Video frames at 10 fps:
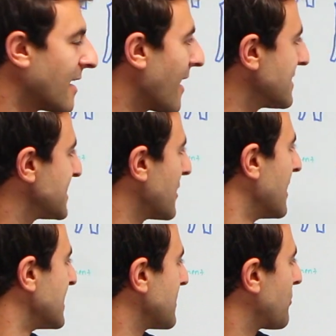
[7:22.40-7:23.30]
All right, so
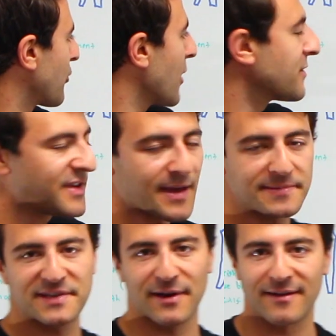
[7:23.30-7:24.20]
some pro
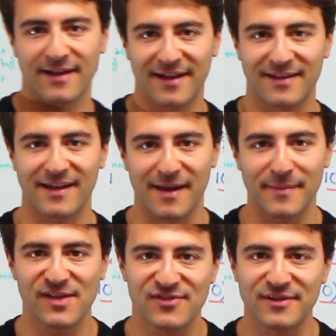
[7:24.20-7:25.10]
tips here, and I
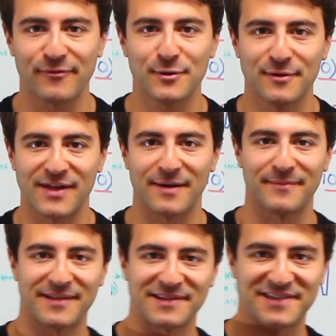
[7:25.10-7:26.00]
mentioned a few of them
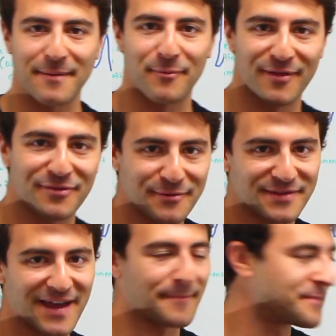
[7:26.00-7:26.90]
in step 1 through
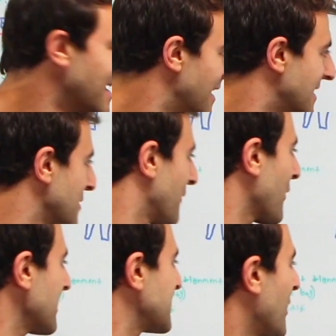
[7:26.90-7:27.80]
10. So the
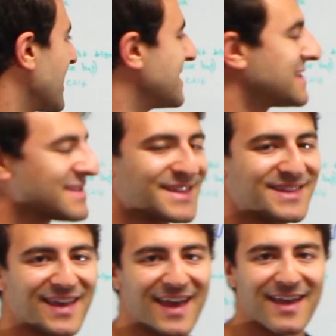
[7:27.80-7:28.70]
first one is to
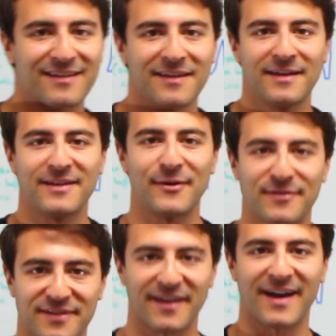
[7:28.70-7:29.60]
take your
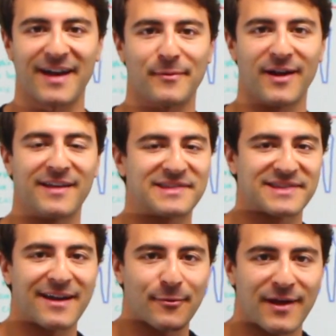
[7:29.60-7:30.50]
time, right? It's
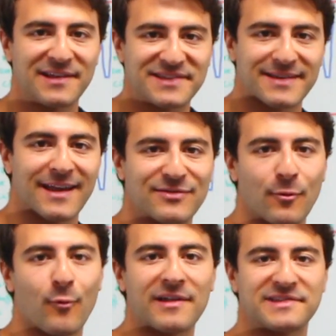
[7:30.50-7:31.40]
not a race to get the
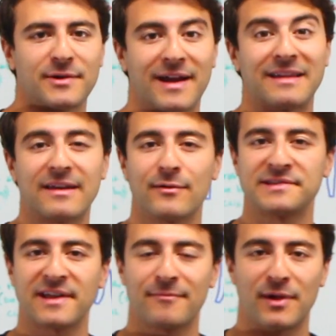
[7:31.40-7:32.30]
wetsuit on. Give
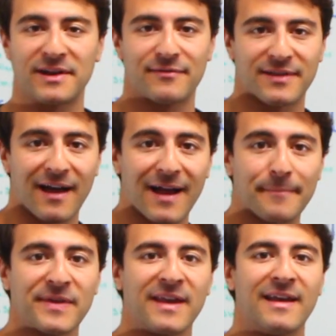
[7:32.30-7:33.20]
yourself plenty of
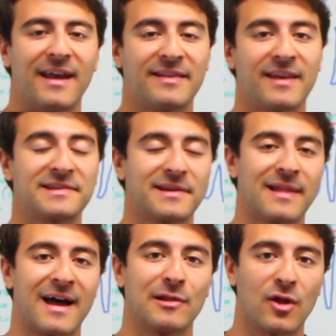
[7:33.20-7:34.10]
time. It takes a
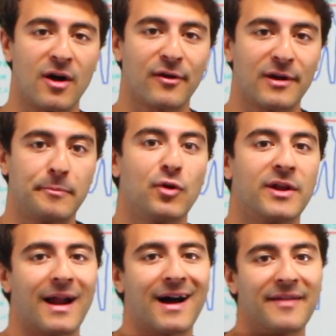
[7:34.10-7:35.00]
lot longer to put
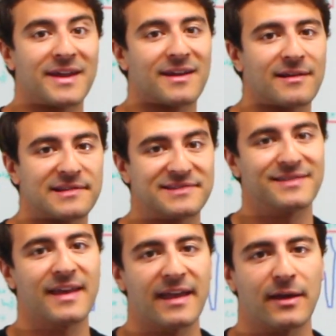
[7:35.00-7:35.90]
it on than it does to
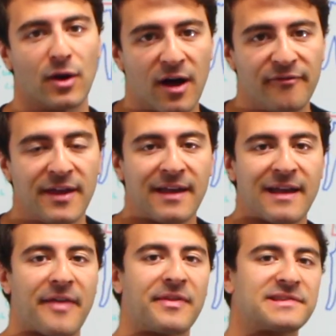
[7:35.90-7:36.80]
take it off.
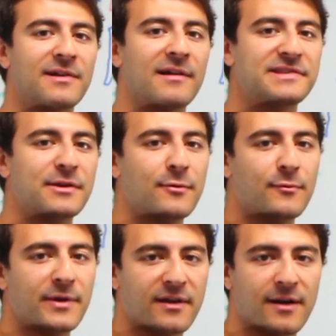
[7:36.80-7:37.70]
And this is also
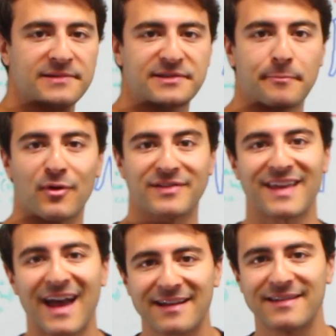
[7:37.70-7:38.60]
when it comes to
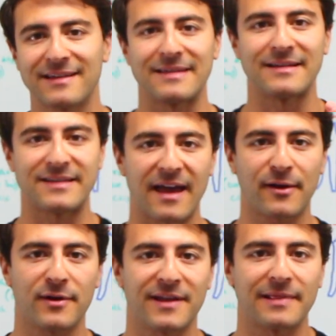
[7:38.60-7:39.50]
protecting the
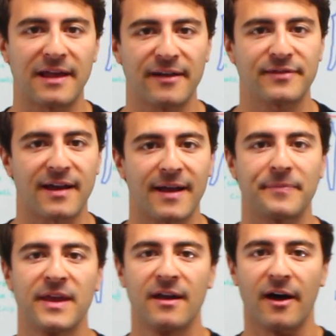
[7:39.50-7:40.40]
integrity and
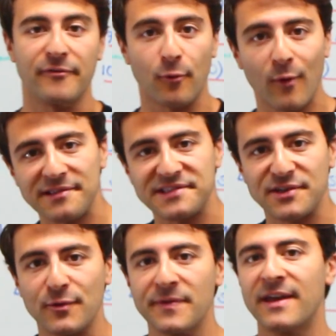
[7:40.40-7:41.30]
lifetime of your
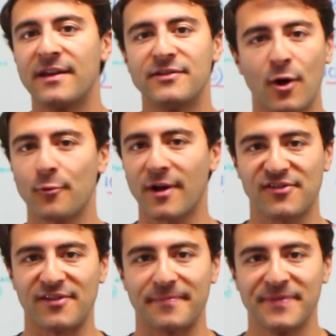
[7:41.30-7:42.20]
wetsuit. Don't
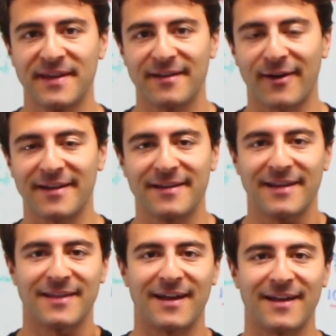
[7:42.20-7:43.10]
rush it, right?
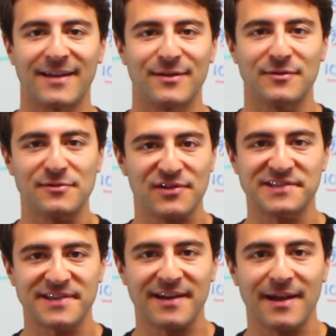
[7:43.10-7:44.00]
You
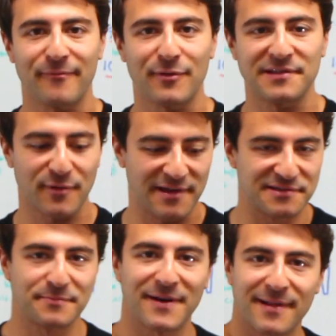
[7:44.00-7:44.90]
just signed up for this race.
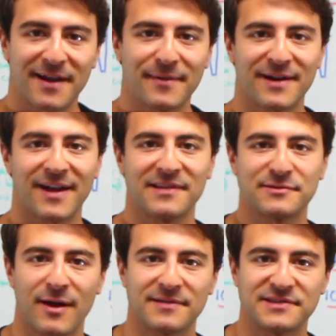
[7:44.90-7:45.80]
You spent a lot of money on this
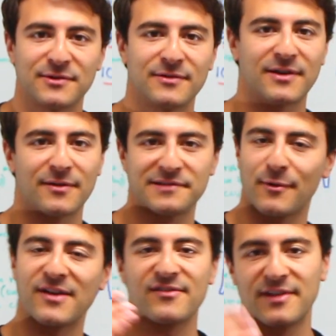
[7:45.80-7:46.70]
wetsuit. You know, there's a
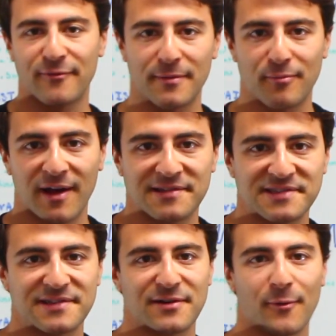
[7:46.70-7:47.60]
range of different
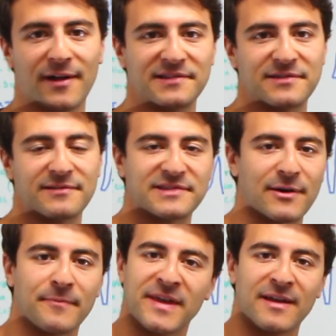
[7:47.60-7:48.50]
prices in your wetsuit.
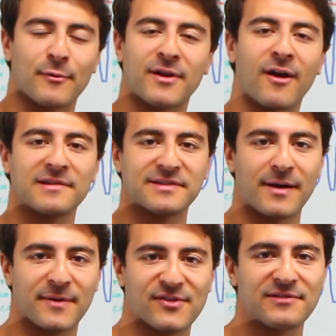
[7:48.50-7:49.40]
So regardless of
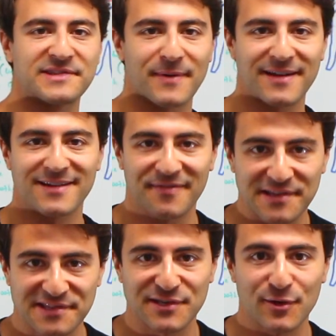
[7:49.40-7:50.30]
how much you spent on the
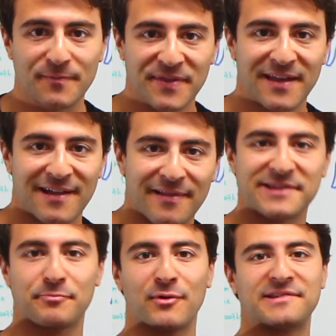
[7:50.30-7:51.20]
suit,
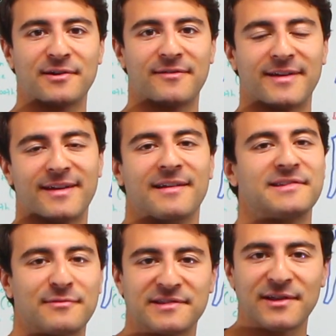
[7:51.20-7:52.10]
let's preserve it.
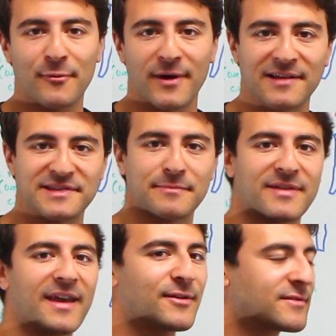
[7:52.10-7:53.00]
So there's no race,
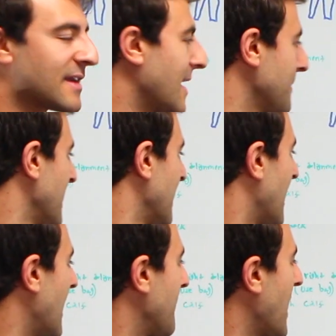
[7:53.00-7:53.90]
take your time,
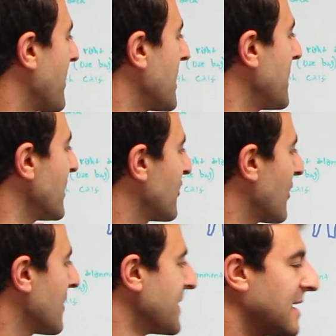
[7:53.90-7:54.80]
and then make
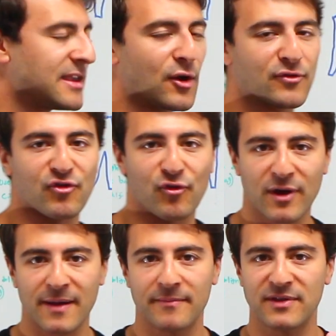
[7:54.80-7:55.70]
sure you're
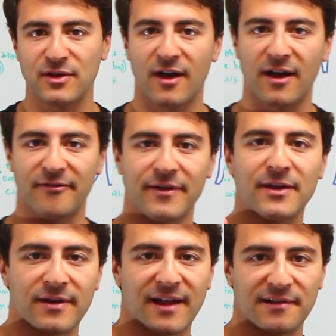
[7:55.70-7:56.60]
trimmed
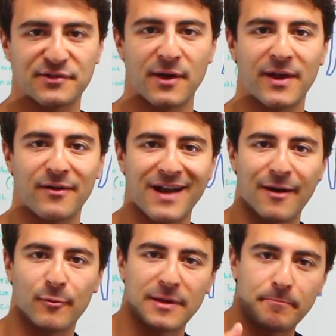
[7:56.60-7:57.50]
fingernails so that way you're
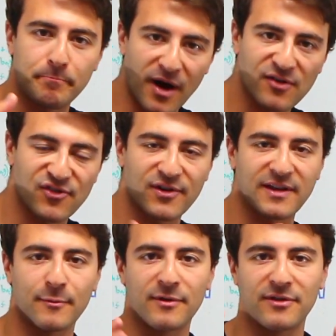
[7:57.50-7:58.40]
not really puncturing
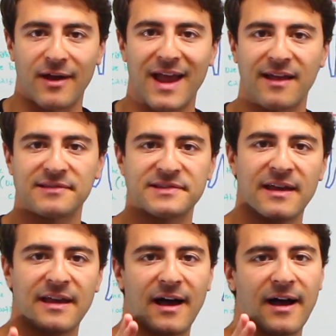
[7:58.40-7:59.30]
it with your hands.
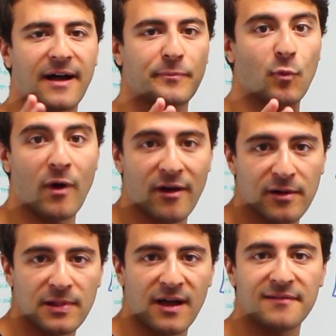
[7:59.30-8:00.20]
Wear
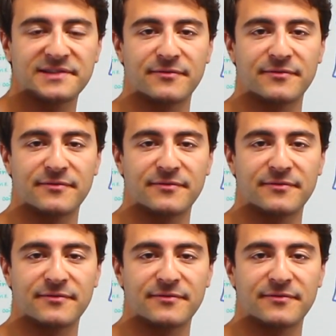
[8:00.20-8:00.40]
gloves